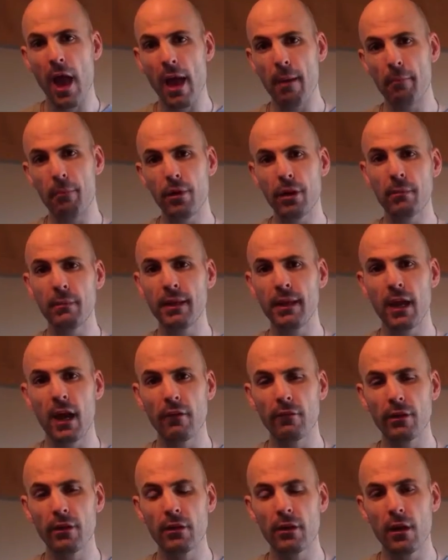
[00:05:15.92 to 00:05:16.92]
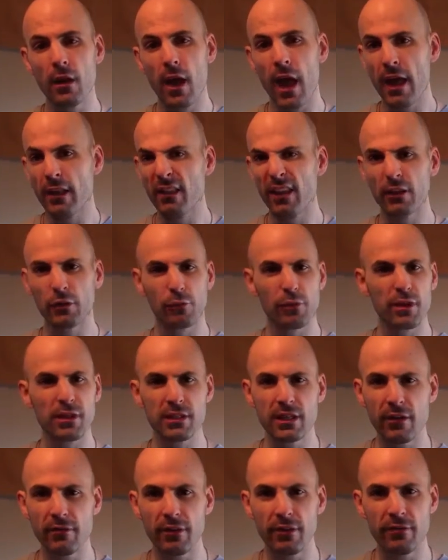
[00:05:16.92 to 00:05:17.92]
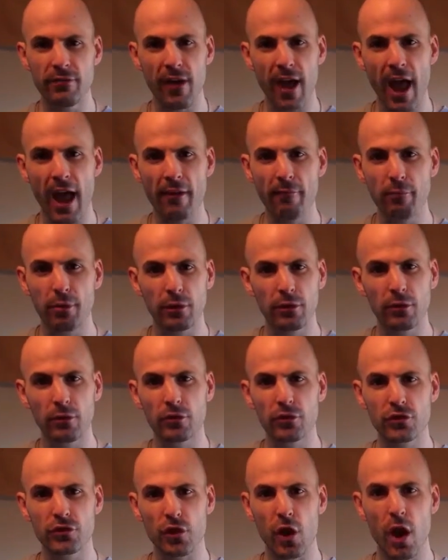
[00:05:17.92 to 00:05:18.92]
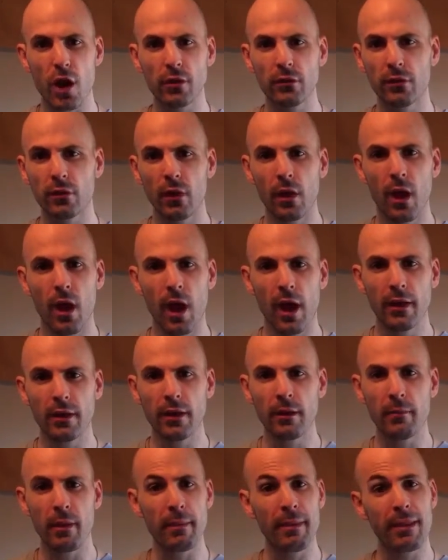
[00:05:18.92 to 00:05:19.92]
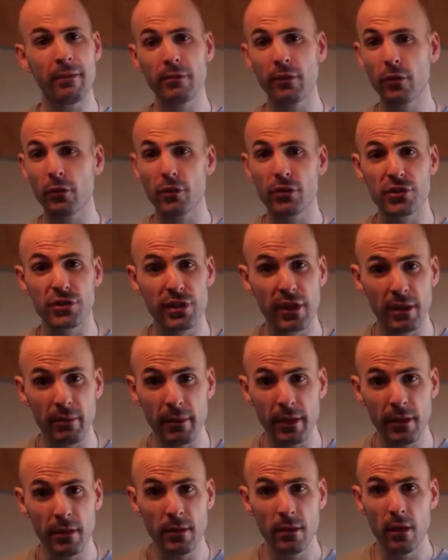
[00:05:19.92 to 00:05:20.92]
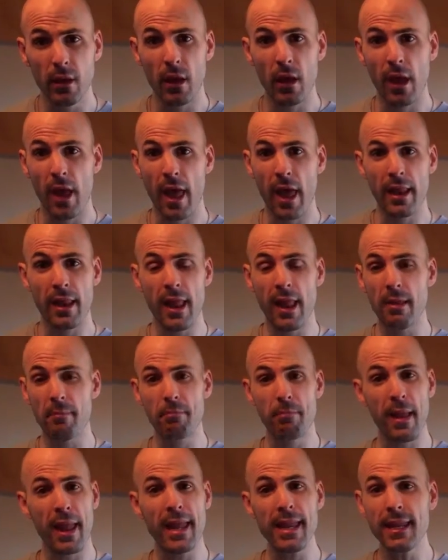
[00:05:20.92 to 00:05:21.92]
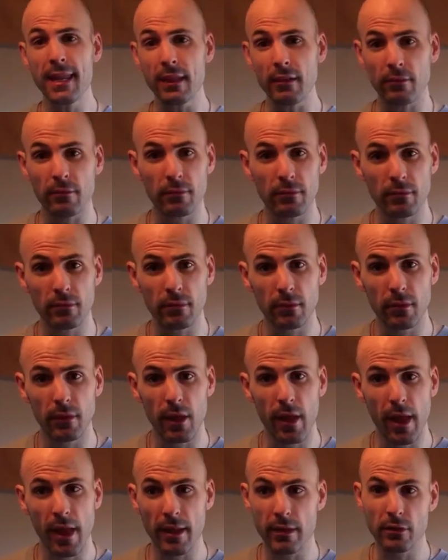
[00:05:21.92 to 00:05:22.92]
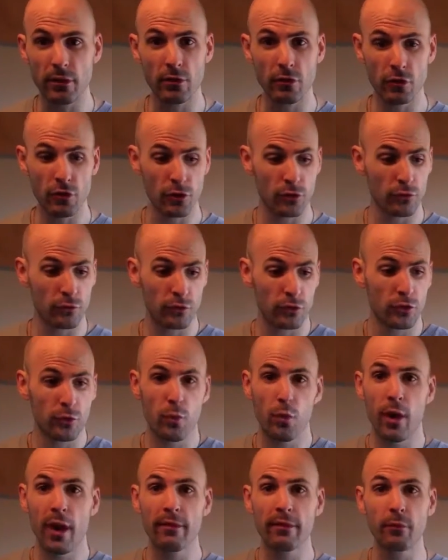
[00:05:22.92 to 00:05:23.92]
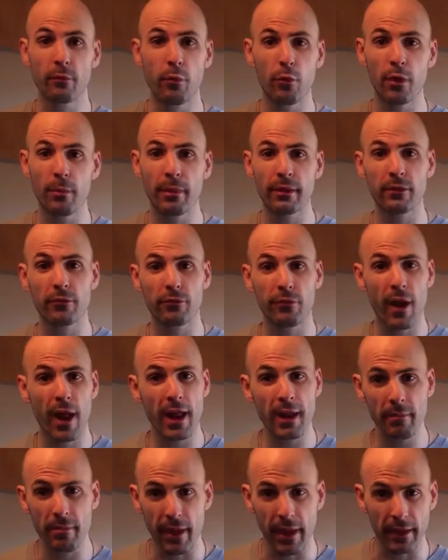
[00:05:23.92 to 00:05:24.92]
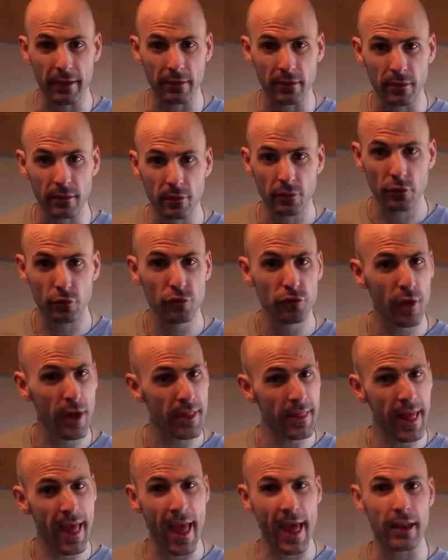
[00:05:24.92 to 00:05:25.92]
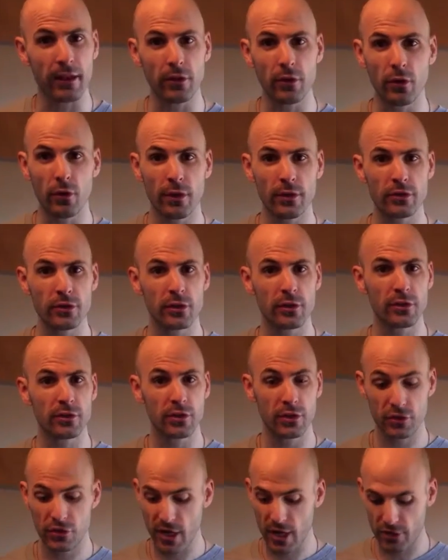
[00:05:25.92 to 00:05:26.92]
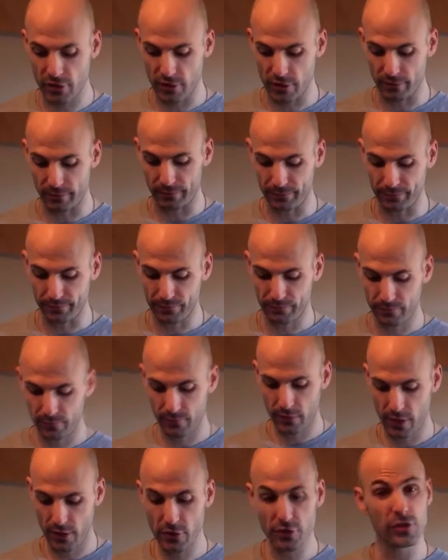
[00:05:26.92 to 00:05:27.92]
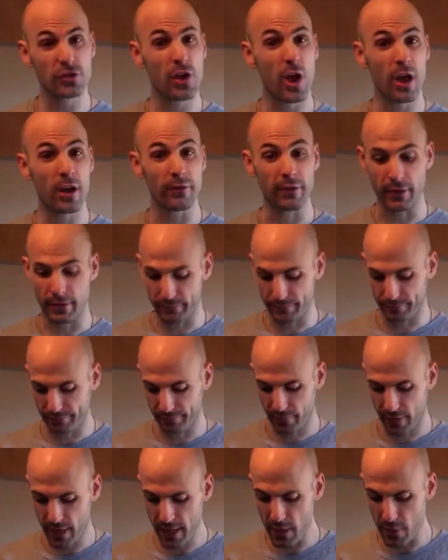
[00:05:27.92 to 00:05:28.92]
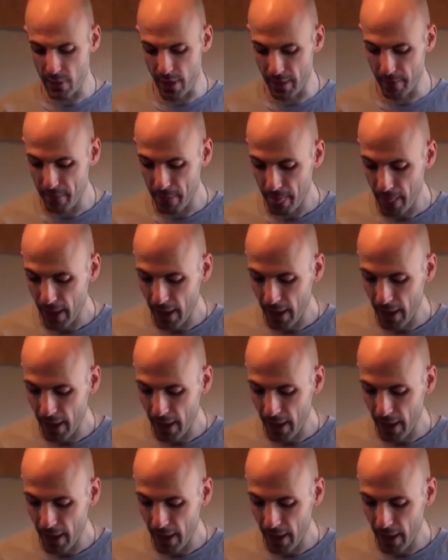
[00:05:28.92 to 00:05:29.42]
and put them in the oven at like 375. Put a little salt on there, maybe even a little cinnamon, and bake it. And you won't have to worry about the frying pan. So try that. You know, there's a good suggestion. I just thought of it. Anyway,